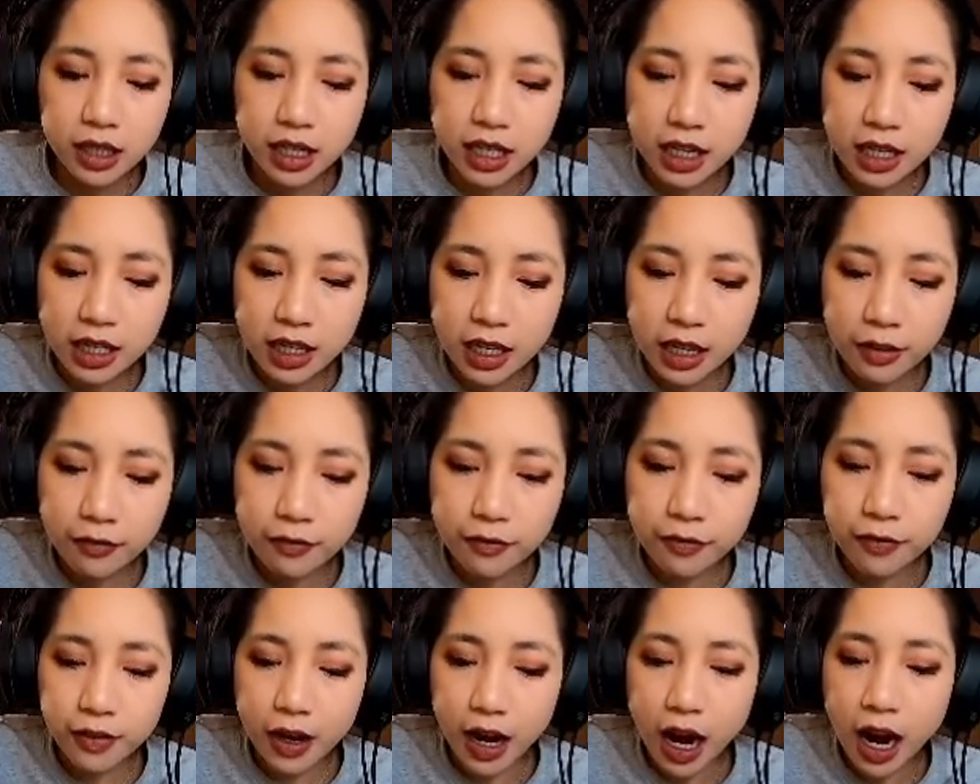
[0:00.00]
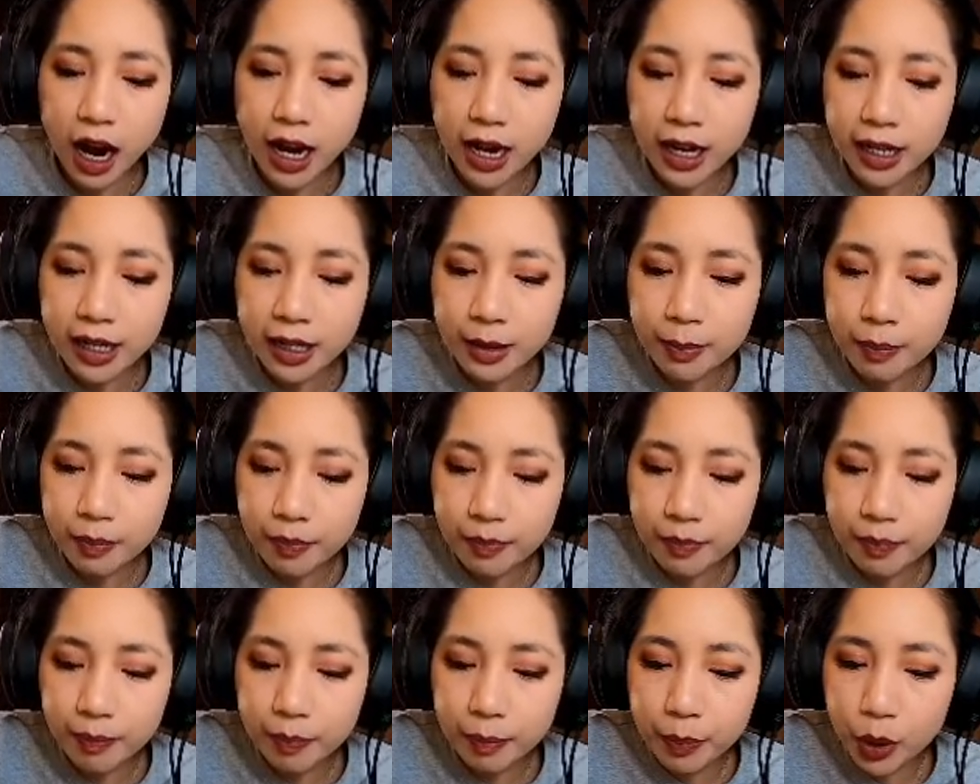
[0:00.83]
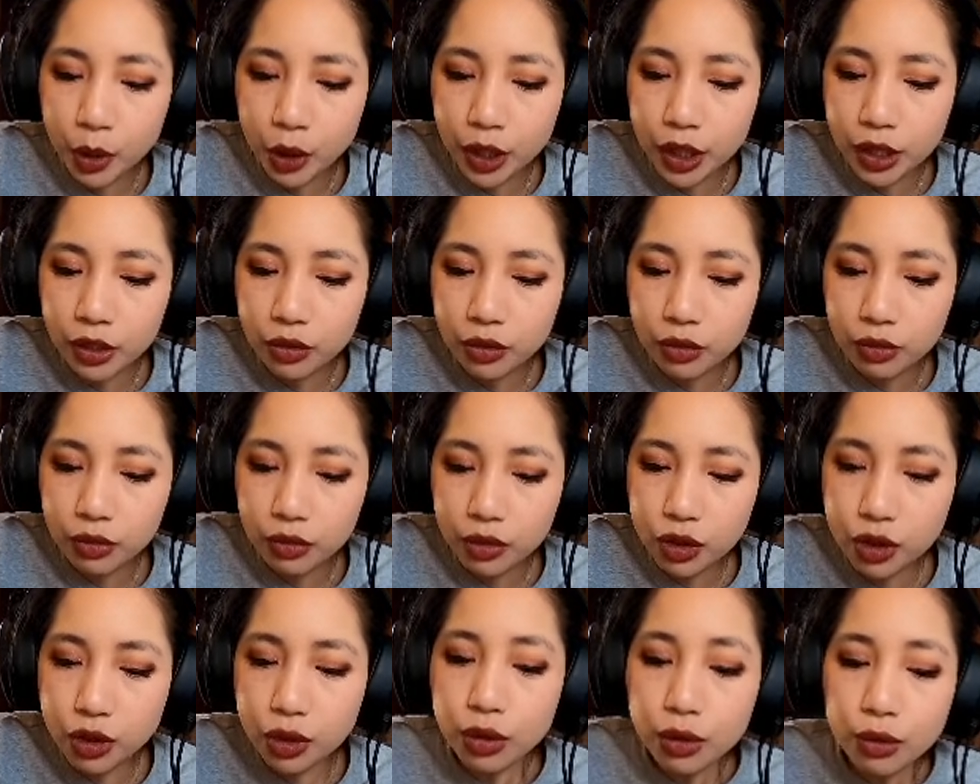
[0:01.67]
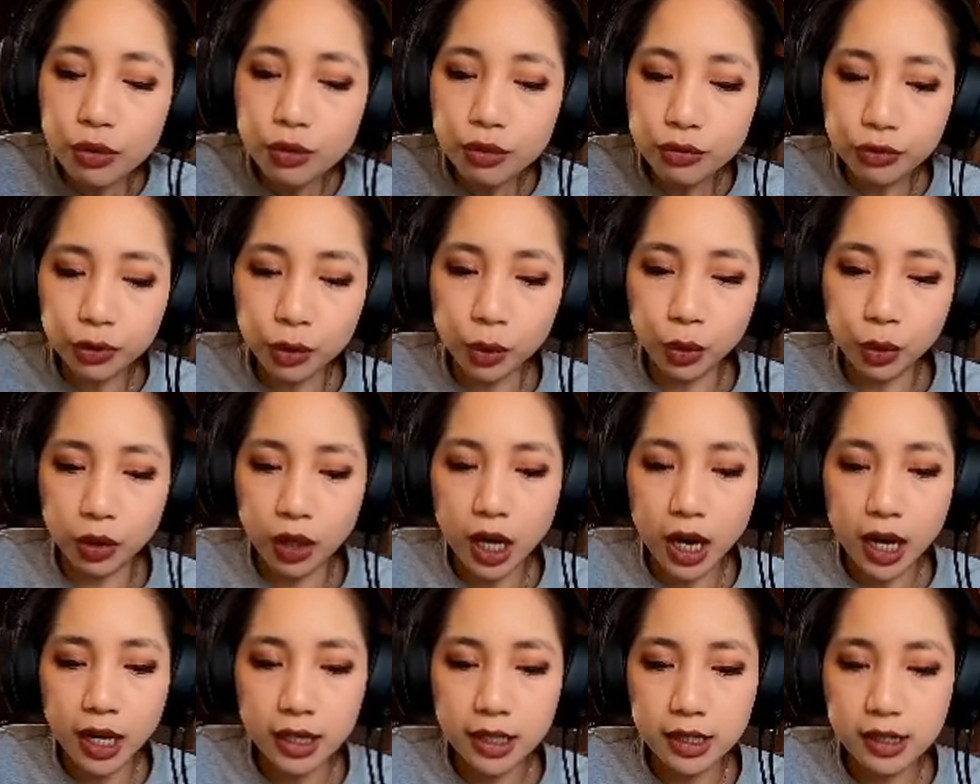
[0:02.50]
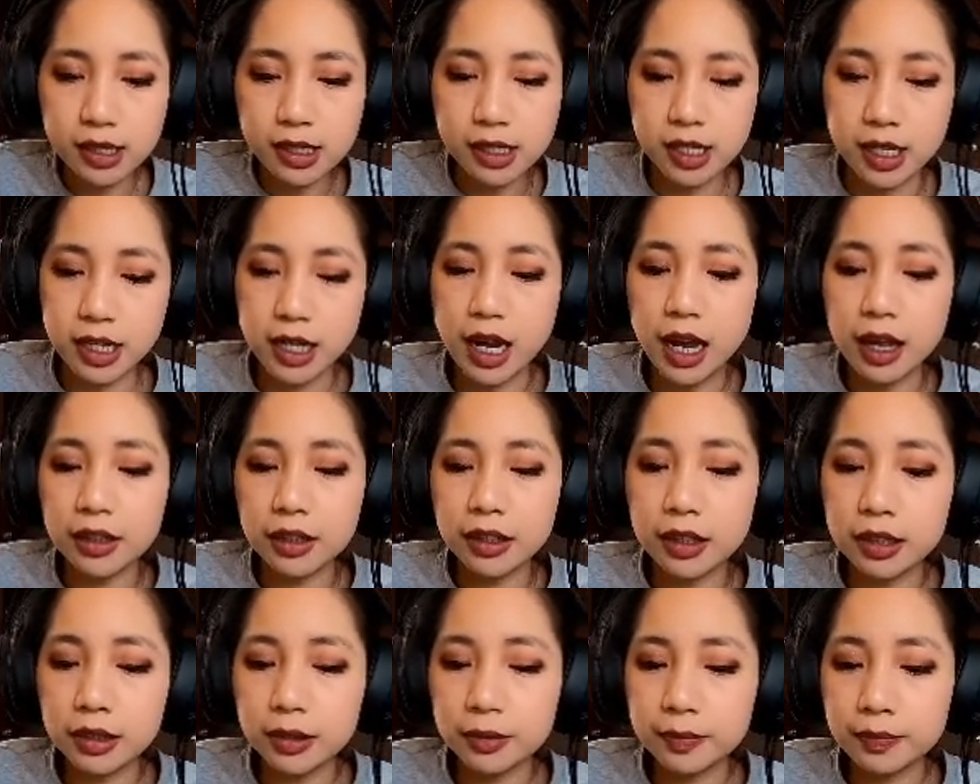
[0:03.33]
if I put two fluorides together,